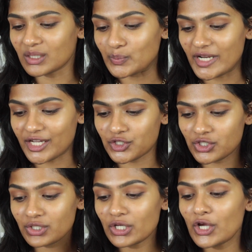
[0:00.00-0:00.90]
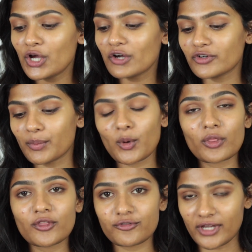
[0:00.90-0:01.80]
complexion for
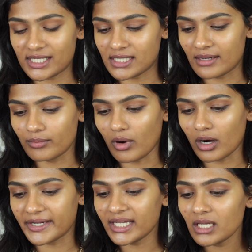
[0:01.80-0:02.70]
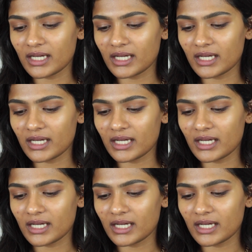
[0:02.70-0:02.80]
both the face and body.